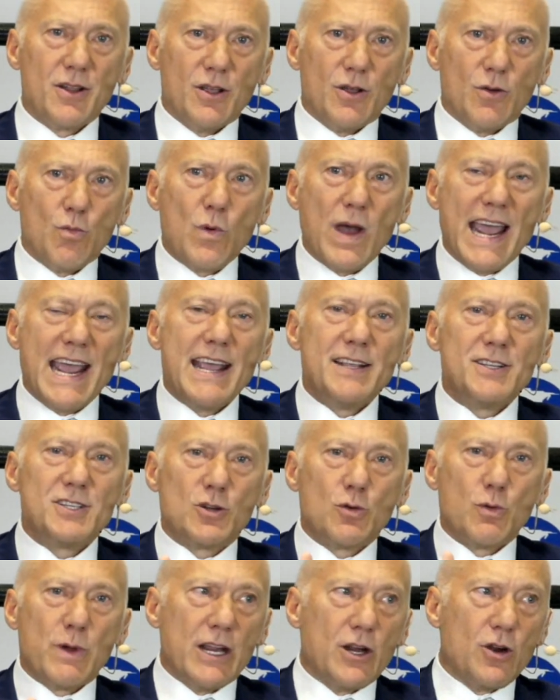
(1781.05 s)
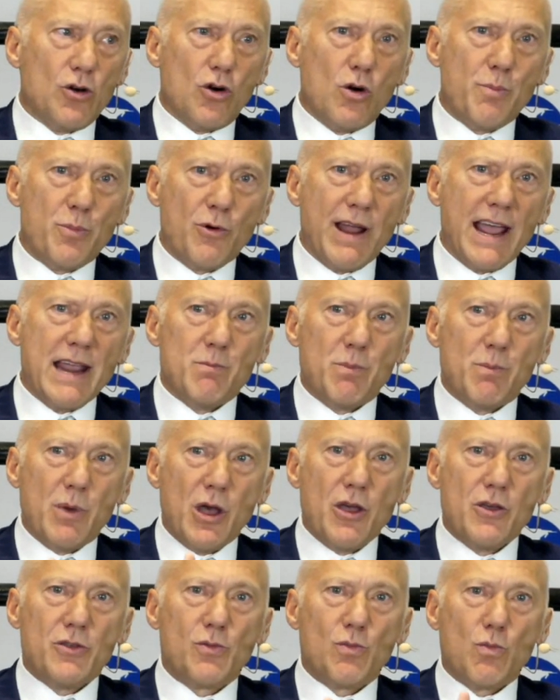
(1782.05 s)
ways to incorporate
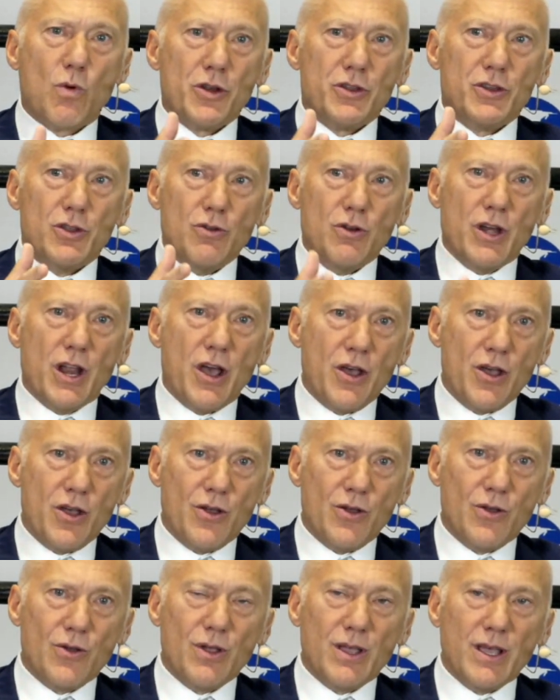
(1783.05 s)
both what you know,